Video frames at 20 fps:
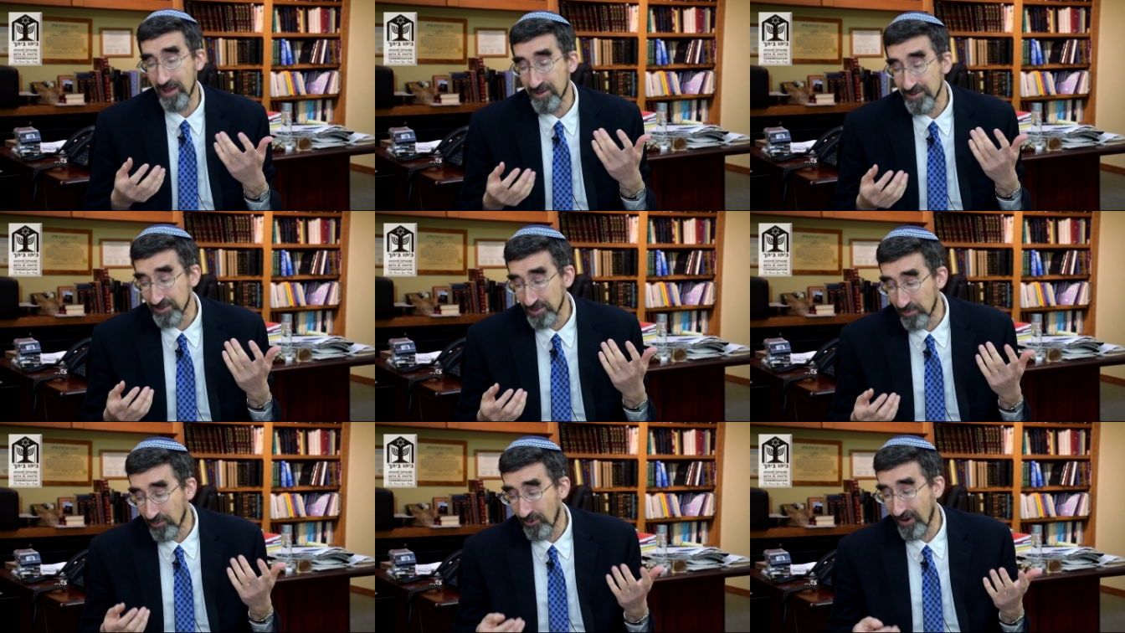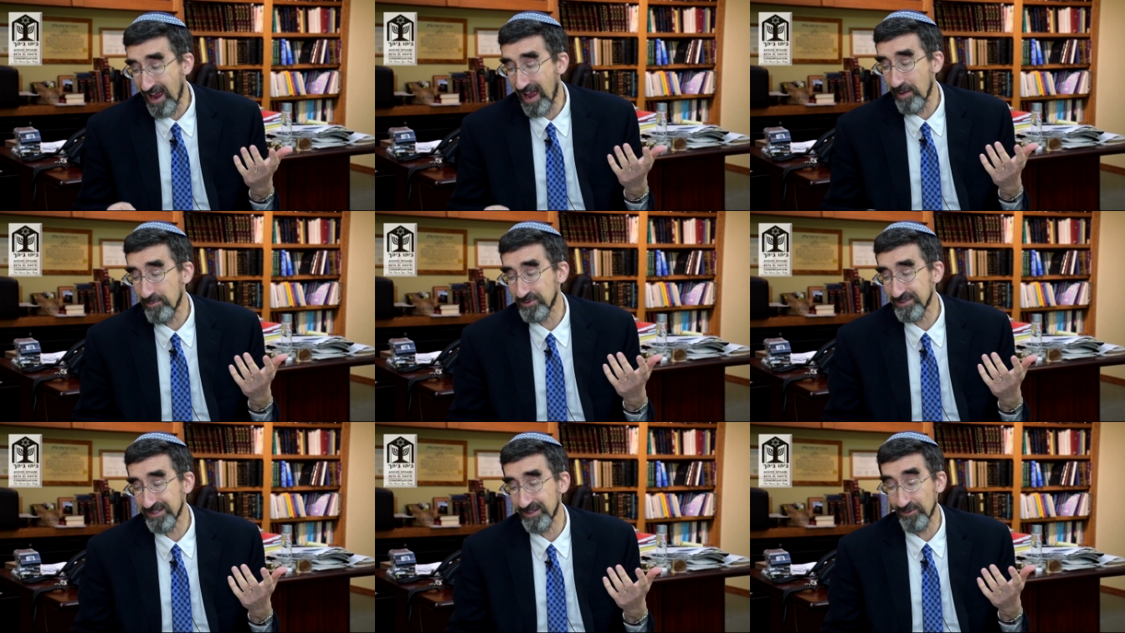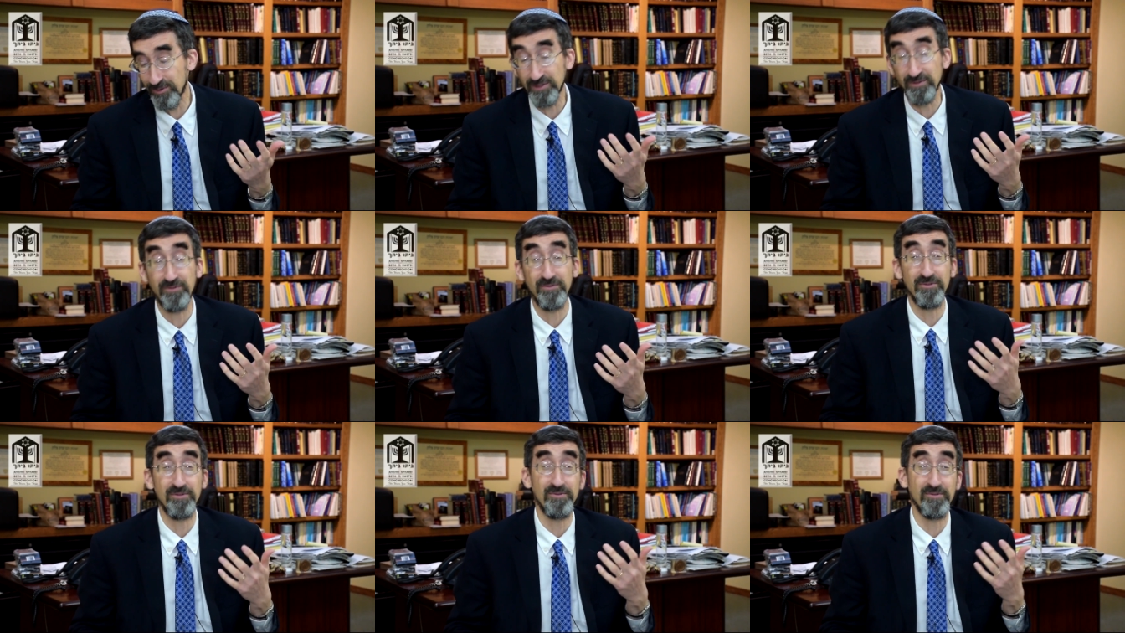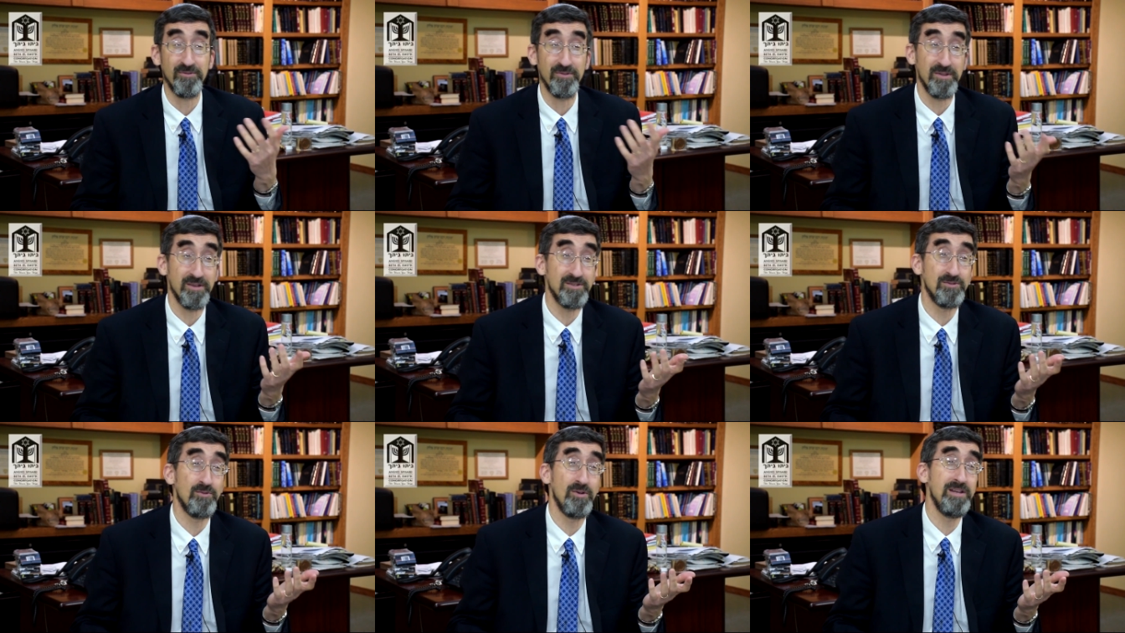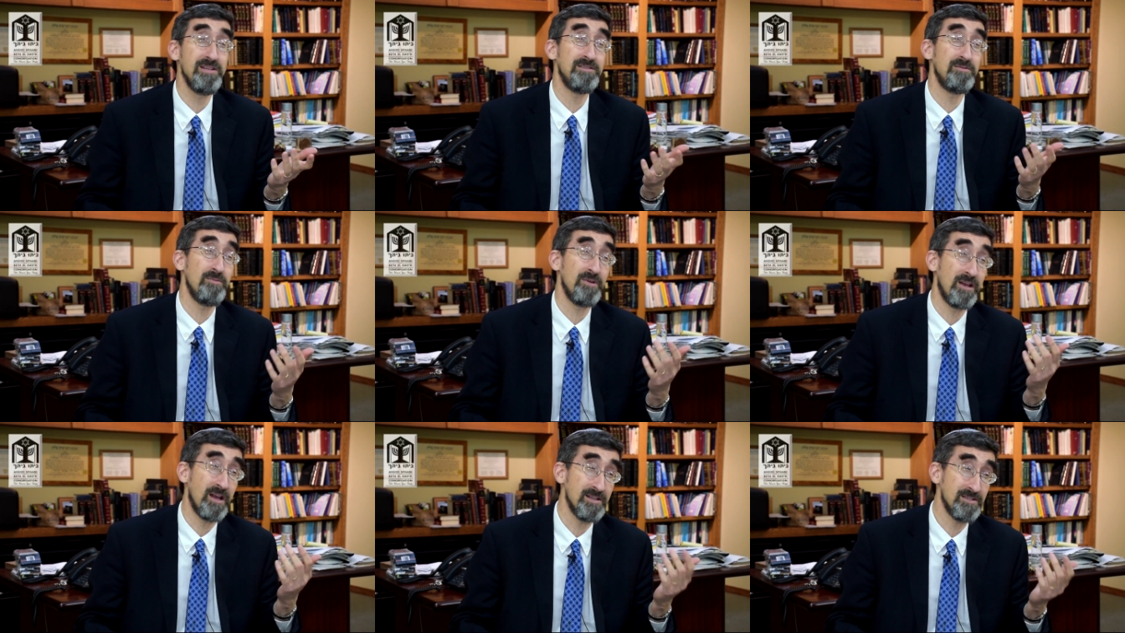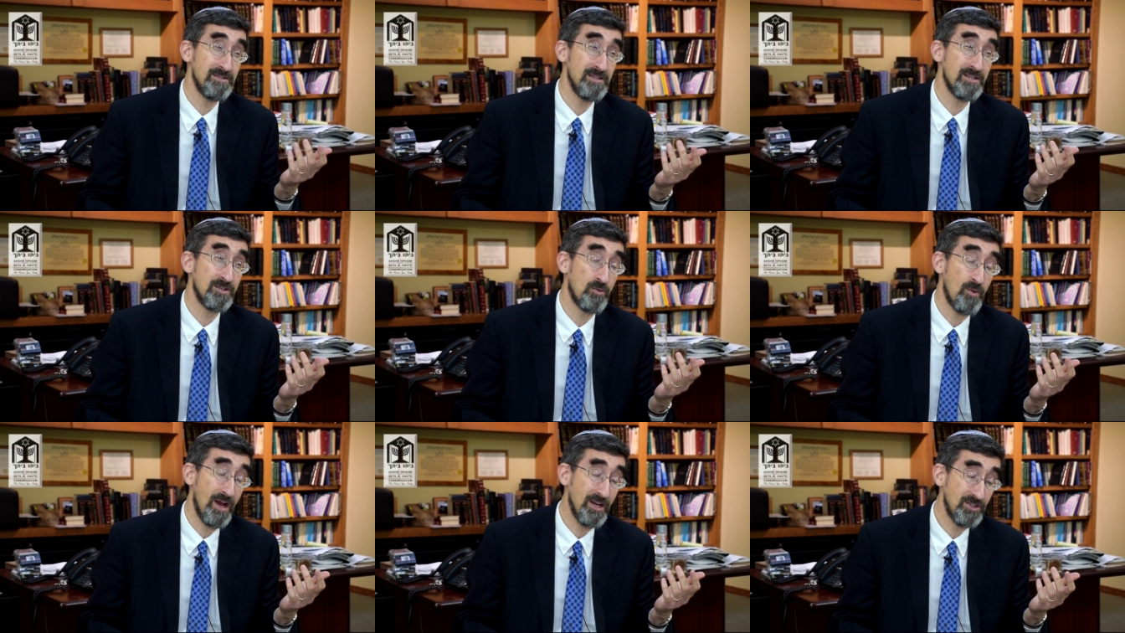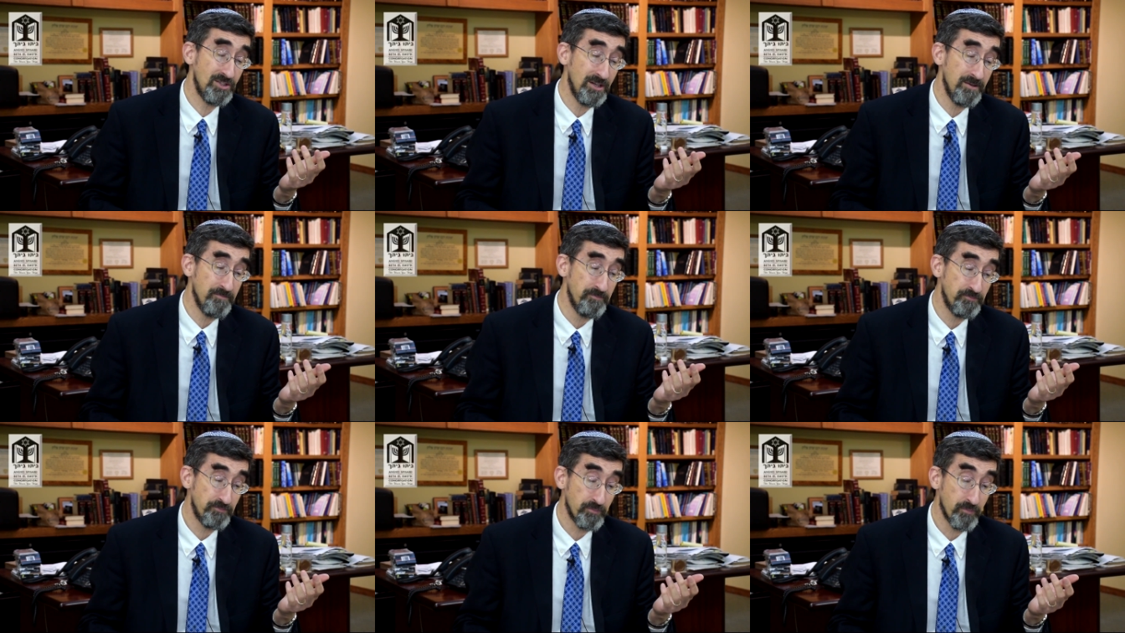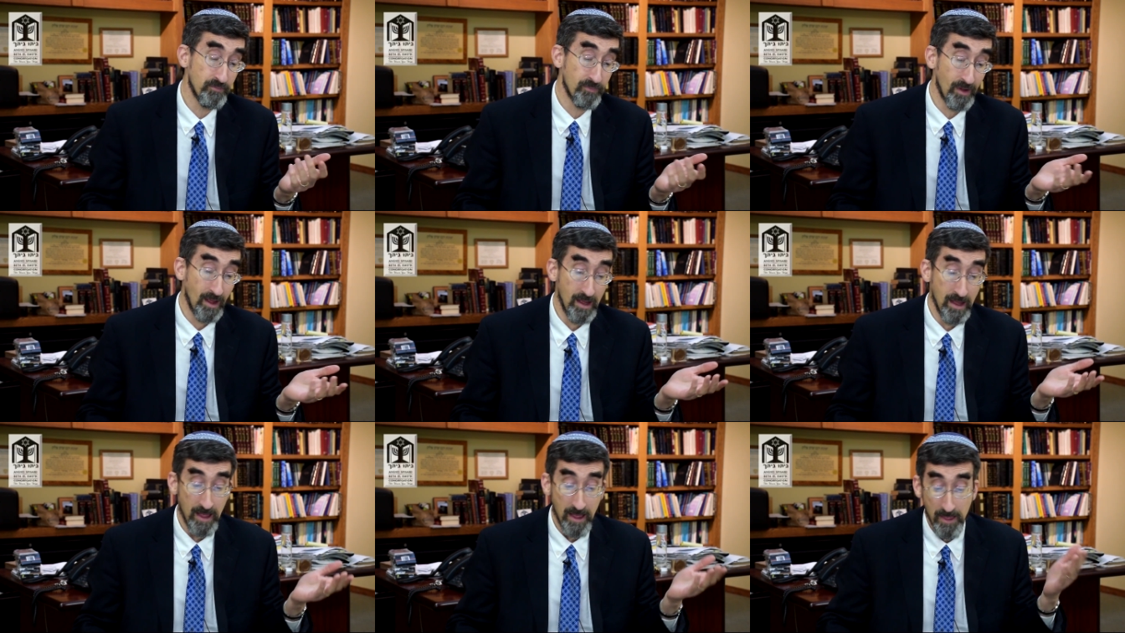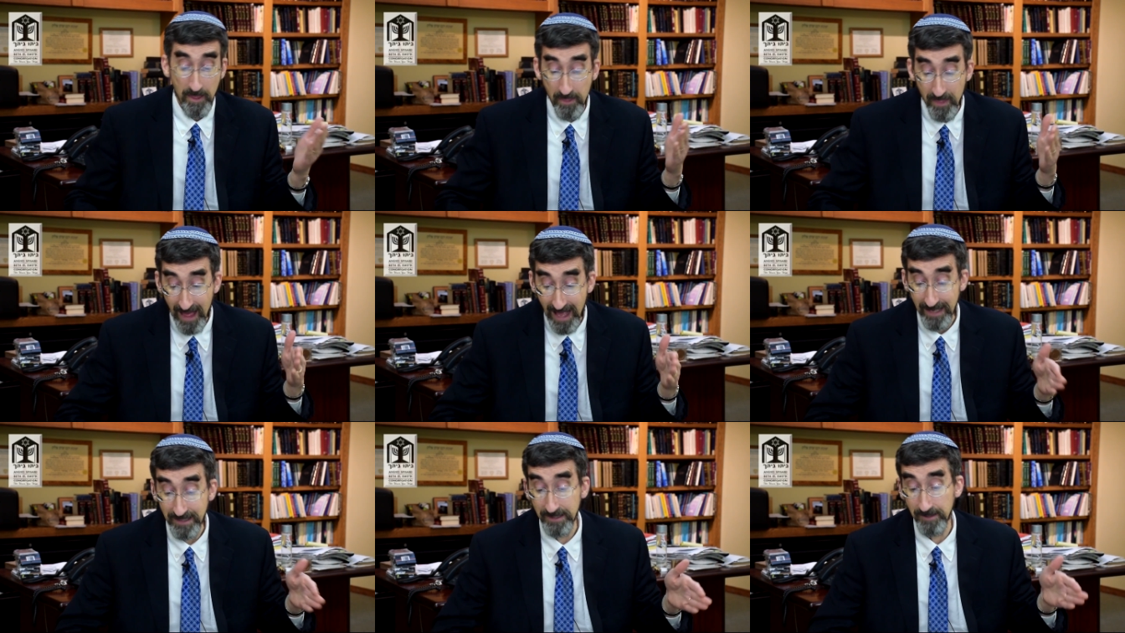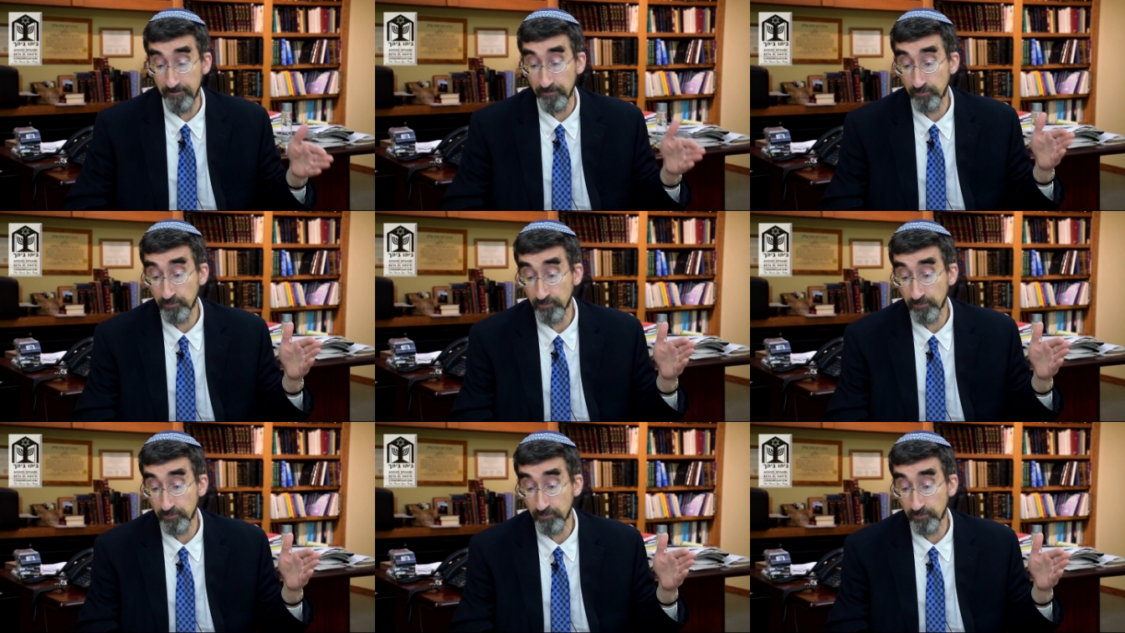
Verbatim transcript: So perhaps it was for, for this reason, because of this question, that,